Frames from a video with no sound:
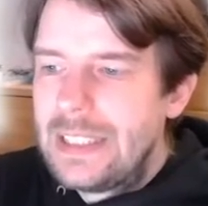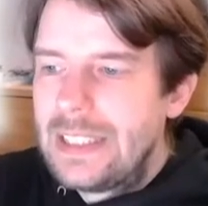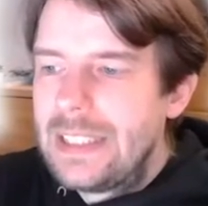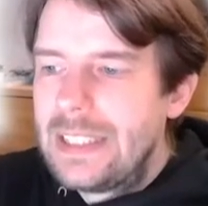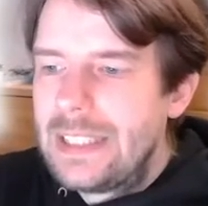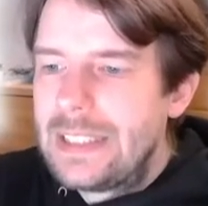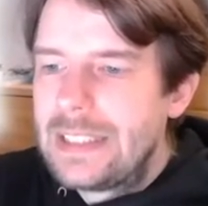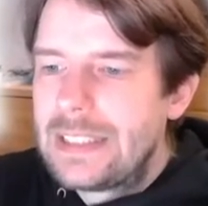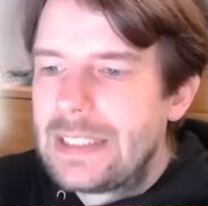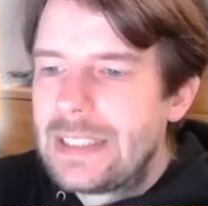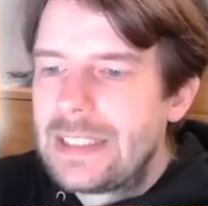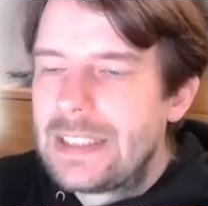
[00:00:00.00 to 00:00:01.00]
And
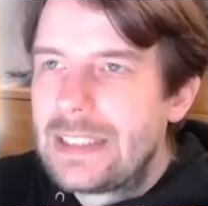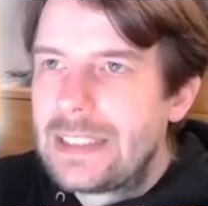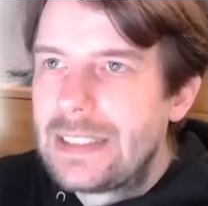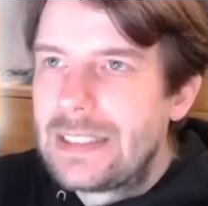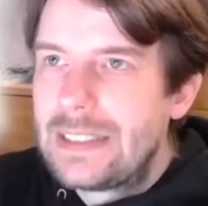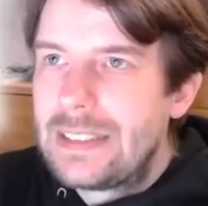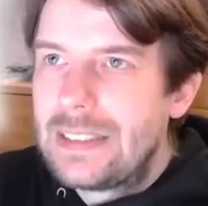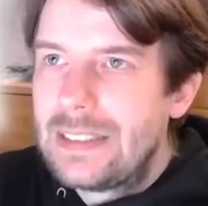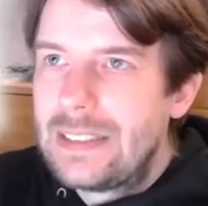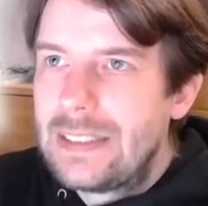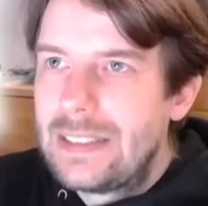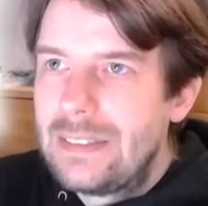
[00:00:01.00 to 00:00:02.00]

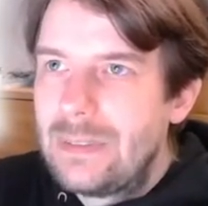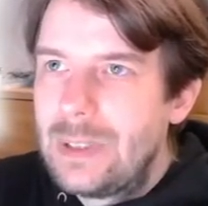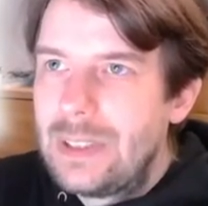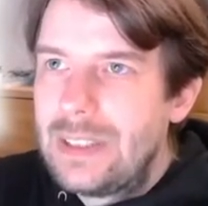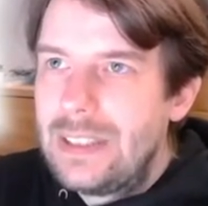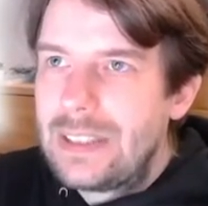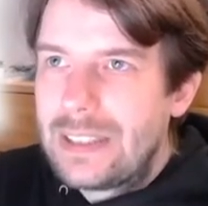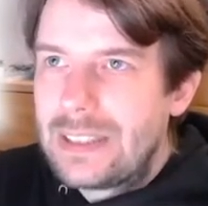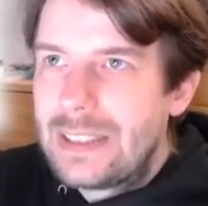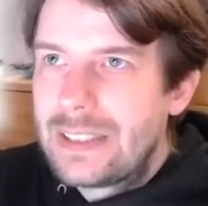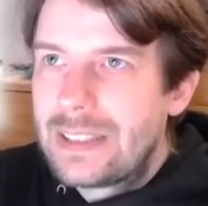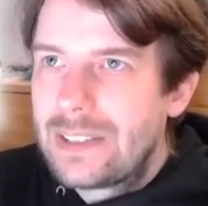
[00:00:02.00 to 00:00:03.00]
we need a
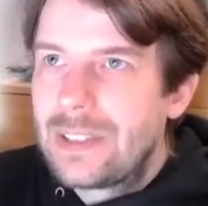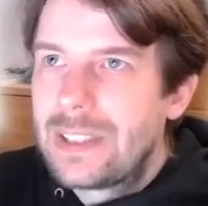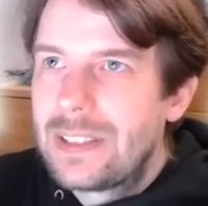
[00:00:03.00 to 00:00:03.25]
data rate